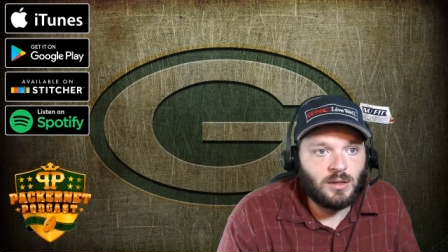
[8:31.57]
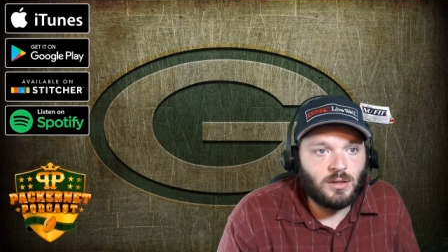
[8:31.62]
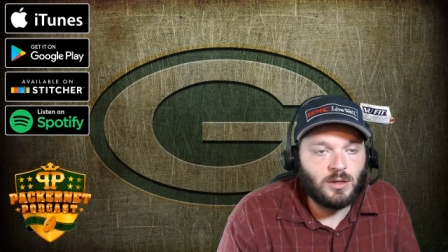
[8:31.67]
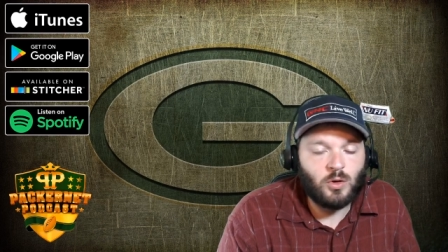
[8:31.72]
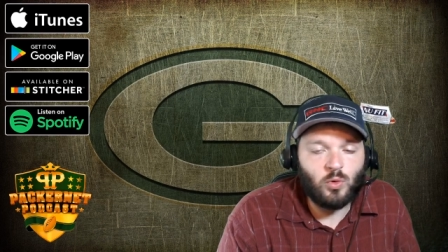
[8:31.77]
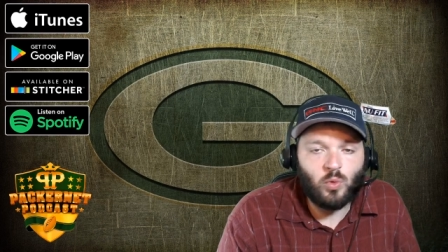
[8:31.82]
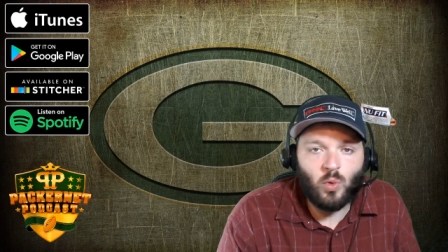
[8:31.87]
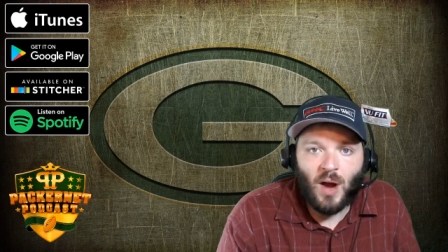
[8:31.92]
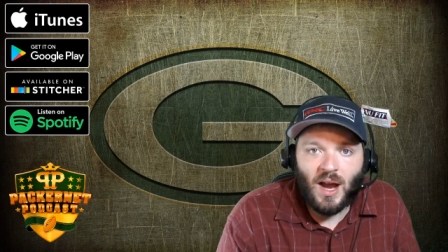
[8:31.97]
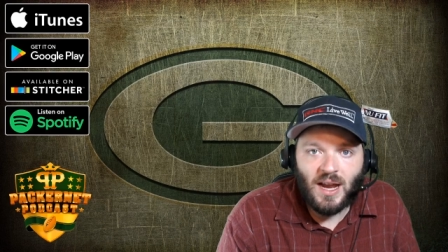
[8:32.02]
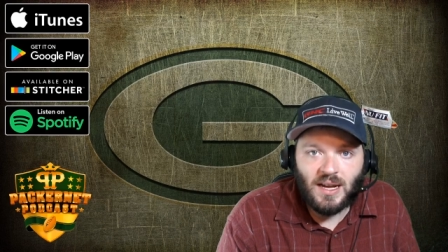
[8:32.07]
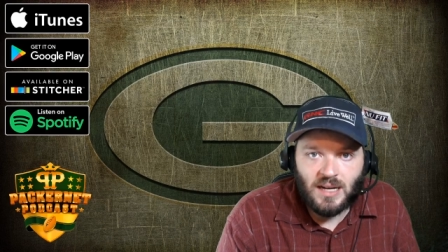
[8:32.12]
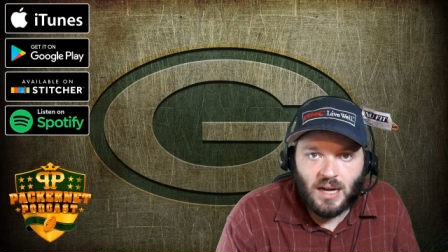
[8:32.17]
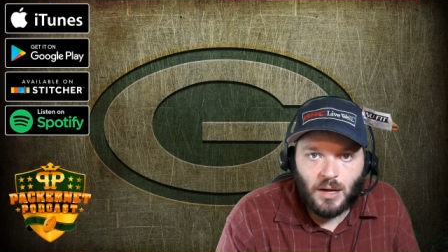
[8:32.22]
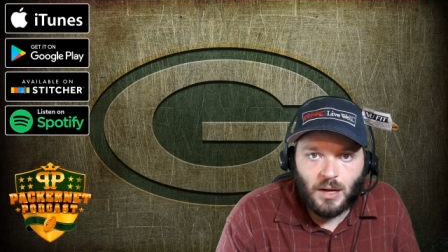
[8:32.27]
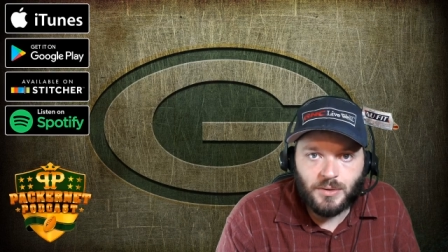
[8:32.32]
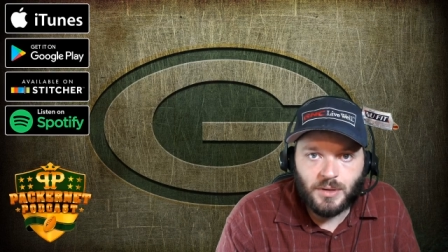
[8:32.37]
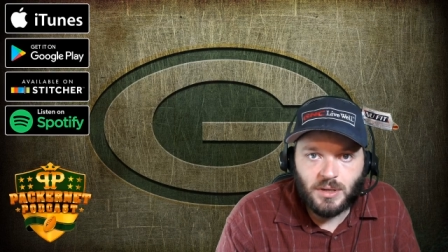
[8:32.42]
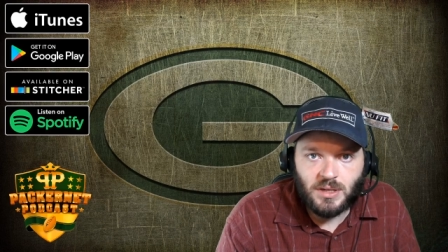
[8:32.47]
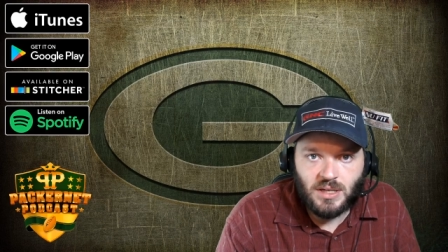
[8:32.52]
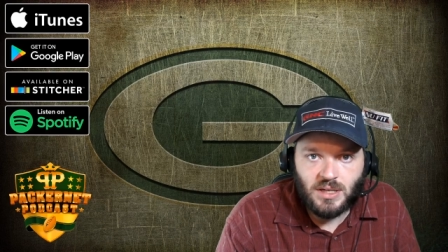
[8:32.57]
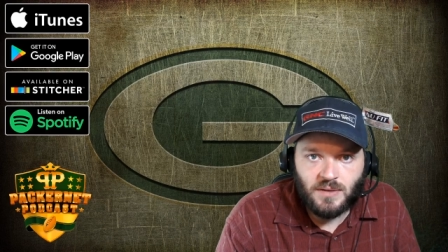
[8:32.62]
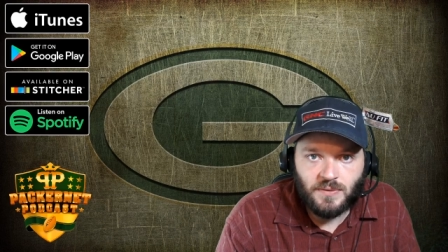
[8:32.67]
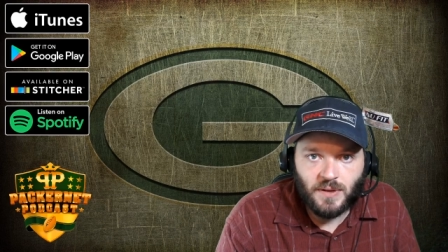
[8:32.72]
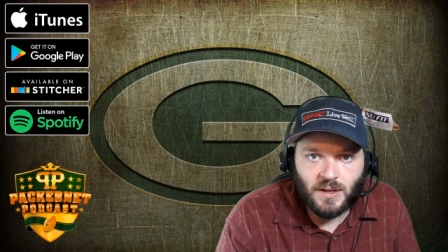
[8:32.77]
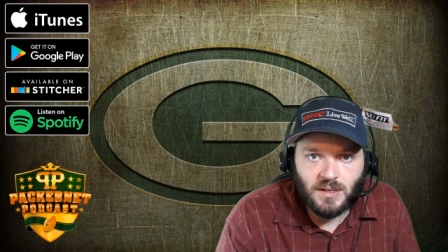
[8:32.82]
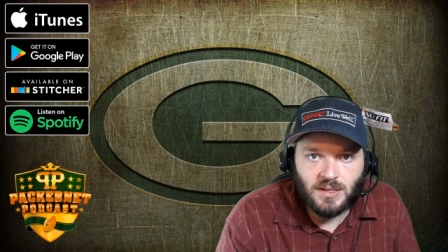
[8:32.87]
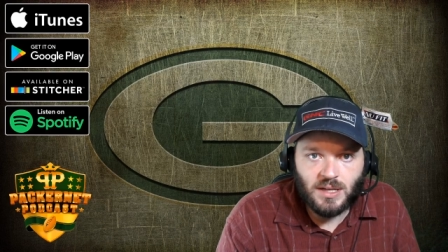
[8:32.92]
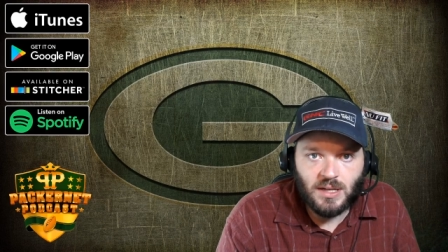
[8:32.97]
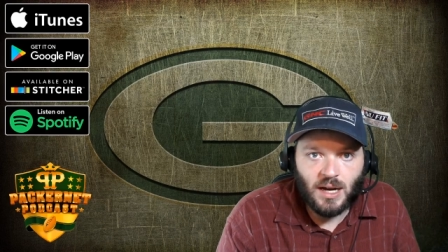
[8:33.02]
the grind down the
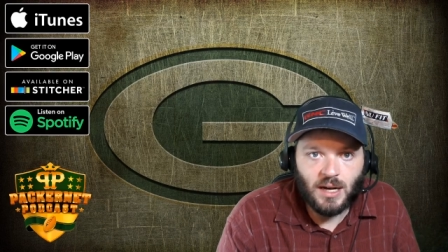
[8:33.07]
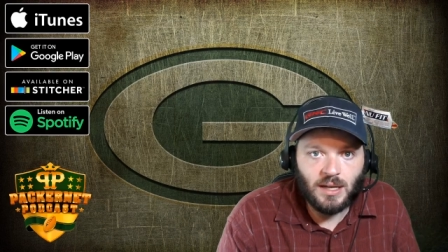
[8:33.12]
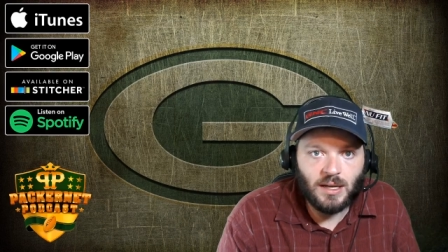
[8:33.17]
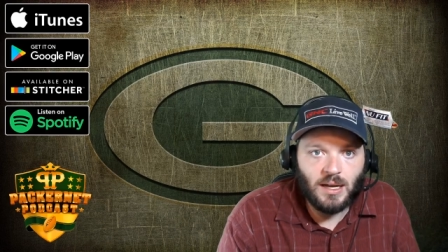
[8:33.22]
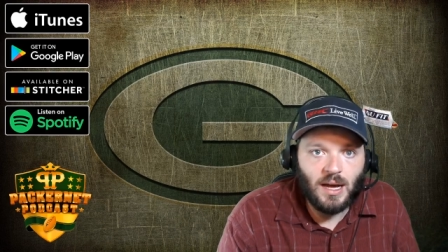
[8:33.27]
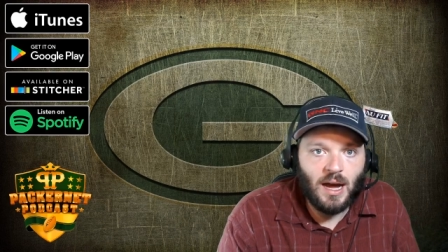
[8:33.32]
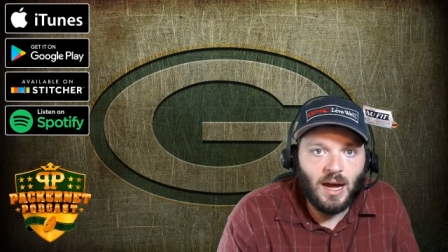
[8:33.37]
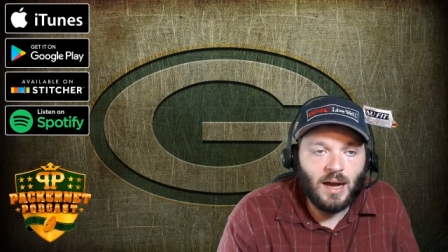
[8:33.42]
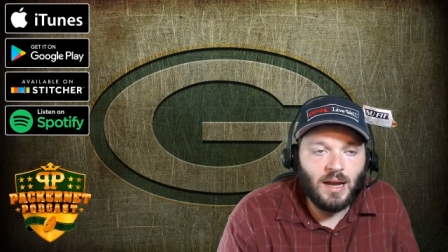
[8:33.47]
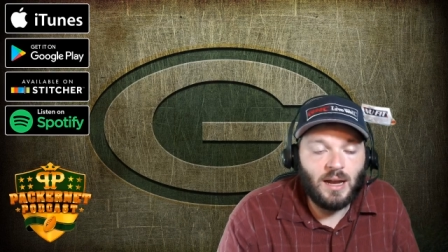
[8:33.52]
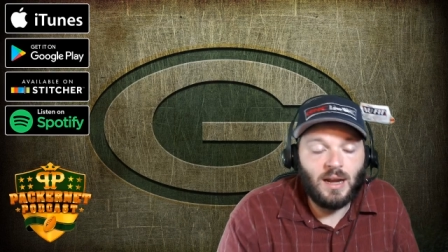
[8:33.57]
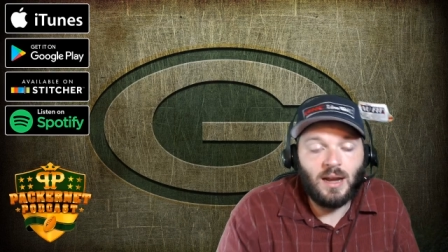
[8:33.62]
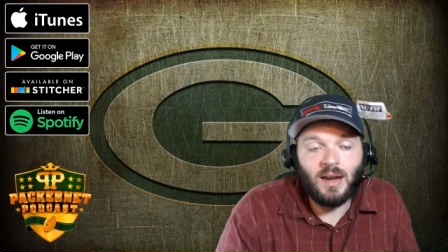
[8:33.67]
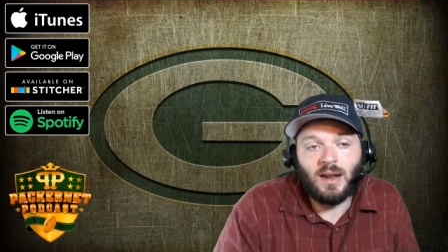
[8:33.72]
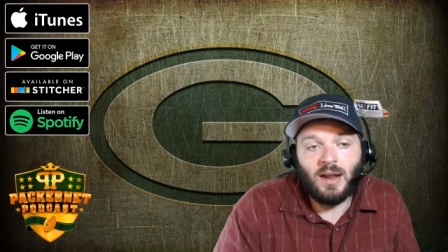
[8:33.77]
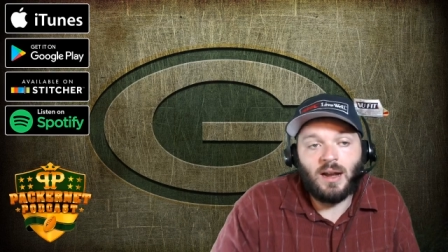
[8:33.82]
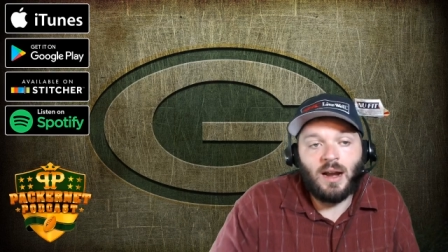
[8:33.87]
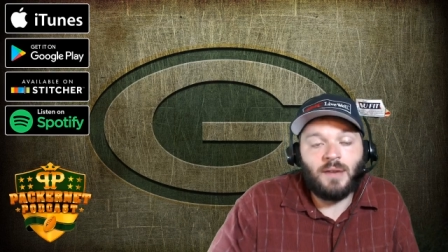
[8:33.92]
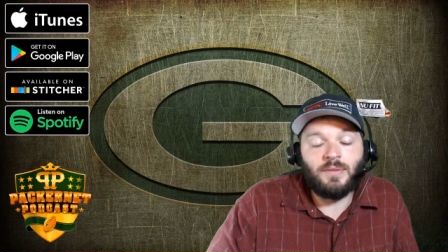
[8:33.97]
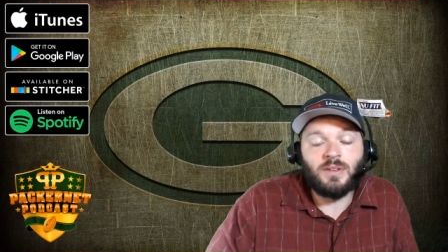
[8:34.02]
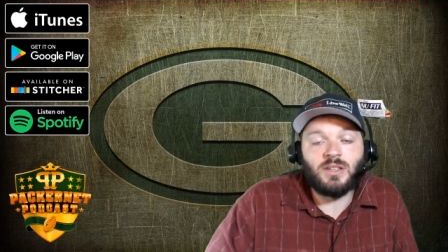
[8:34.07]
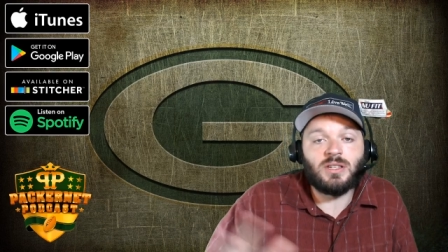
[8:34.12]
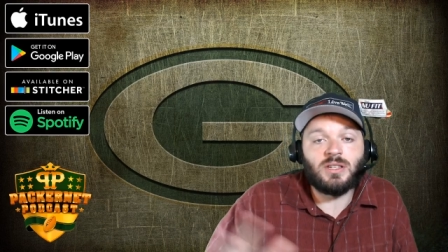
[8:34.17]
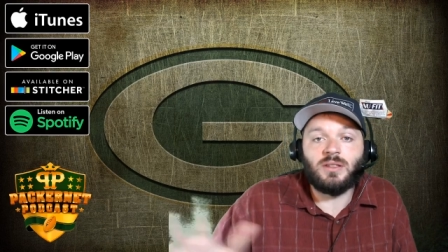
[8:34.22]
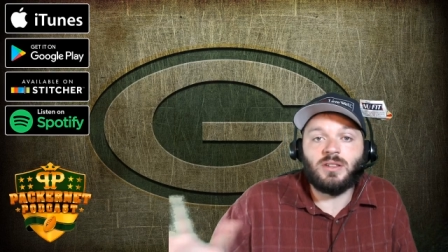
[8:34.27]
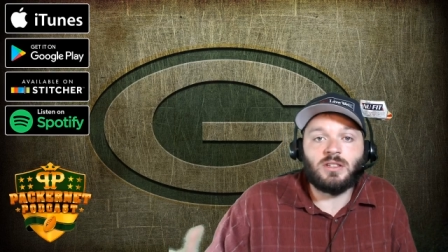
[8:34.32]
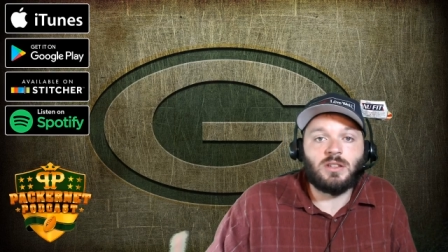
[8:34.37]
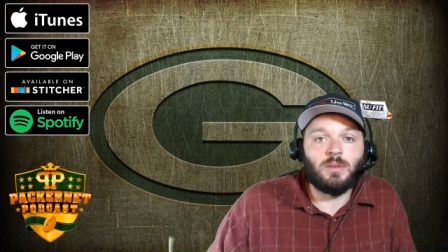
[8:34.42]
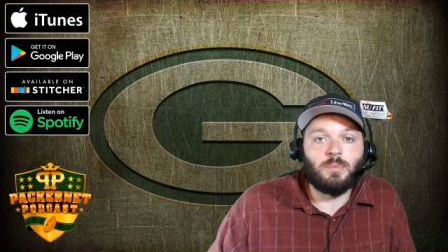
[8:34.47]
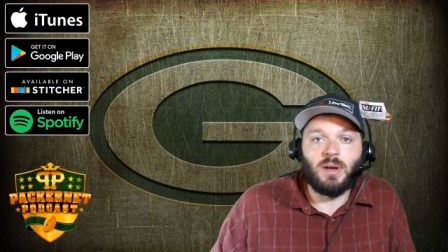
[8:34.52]
defense kind of guy, and, and, obviously
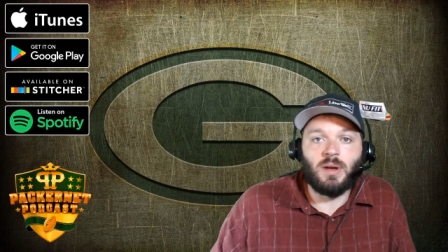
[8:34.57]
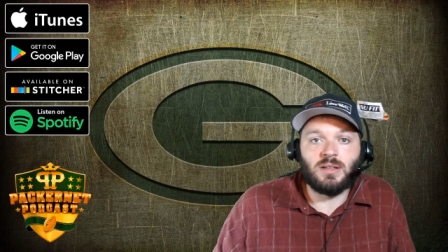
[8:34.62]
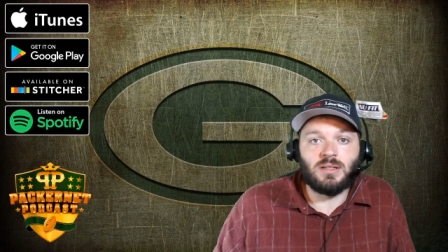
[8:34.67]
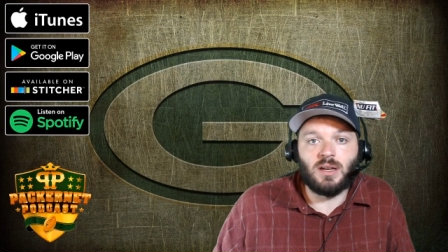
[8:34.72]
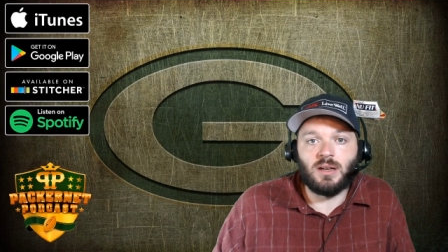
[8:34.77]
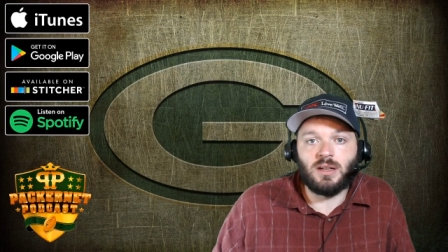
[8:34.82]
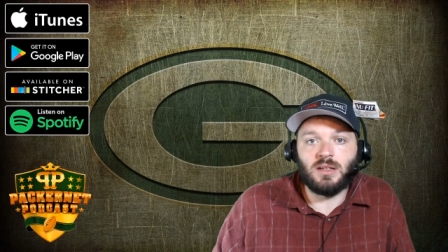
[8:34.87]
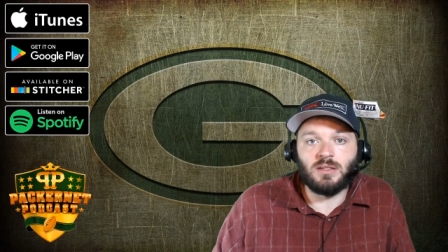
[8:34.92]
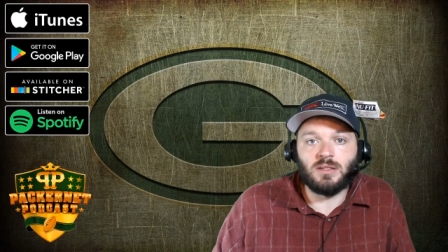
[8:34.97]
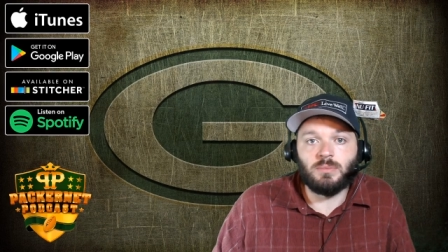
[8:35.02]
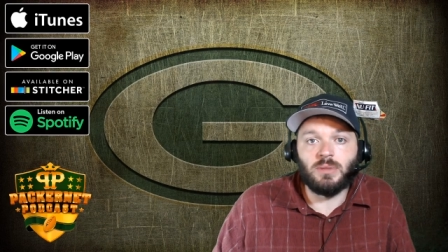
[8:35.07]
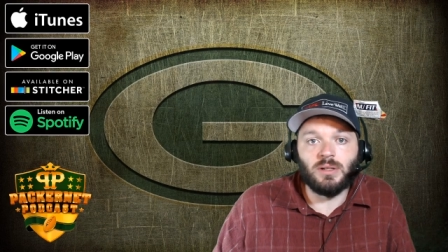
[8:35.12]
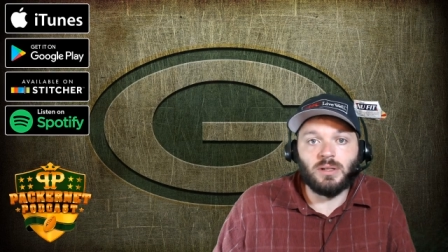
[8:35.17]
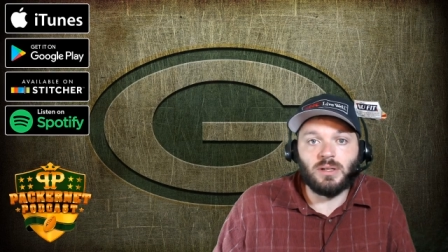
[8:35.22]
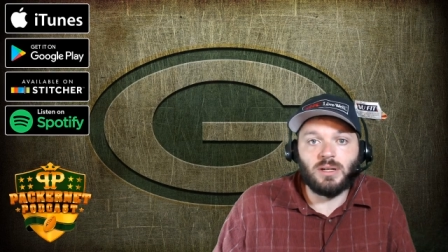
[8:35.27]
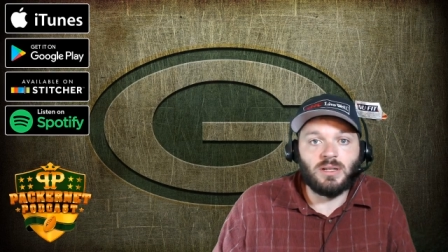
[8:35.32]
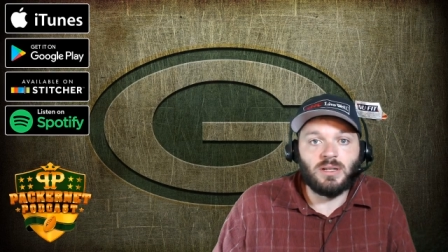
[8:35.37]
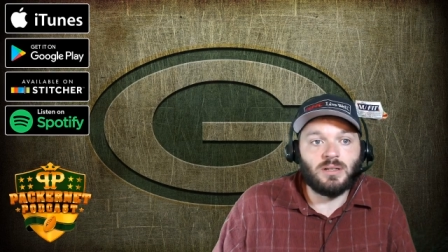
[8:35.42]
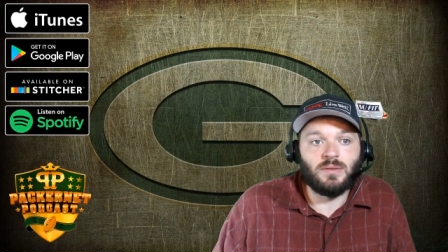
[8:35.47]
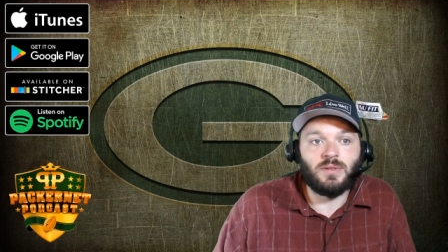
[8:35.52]
this depends on his abilities.